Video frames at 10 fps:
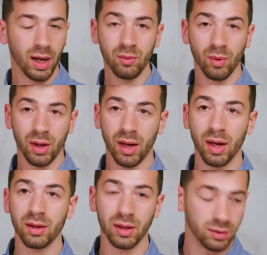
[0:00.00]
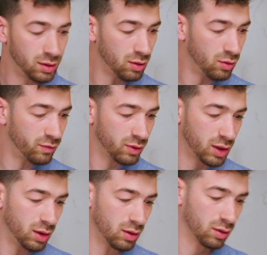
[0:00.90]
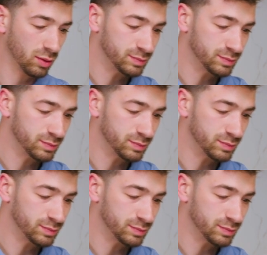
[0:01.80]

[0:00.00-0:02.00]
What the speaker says: I went ahead and did over here